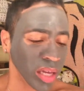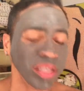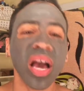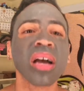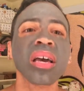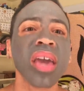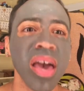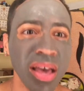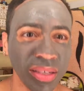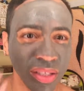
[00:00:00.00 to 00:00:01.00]
younger
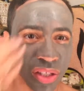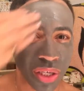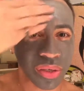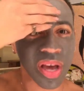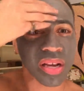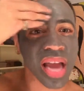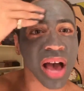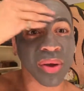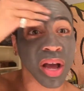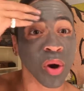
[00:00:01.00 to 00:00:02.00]
years and still young
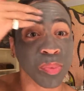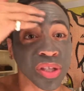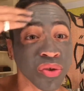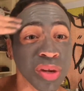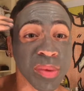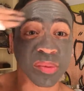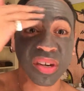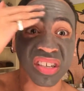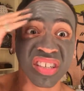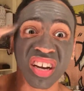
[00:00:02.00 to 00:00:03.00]
now, and I hope this cream makes me
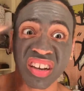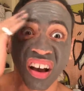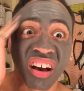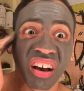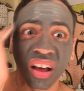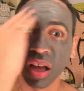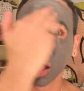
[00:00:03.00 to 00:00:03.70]
look younger.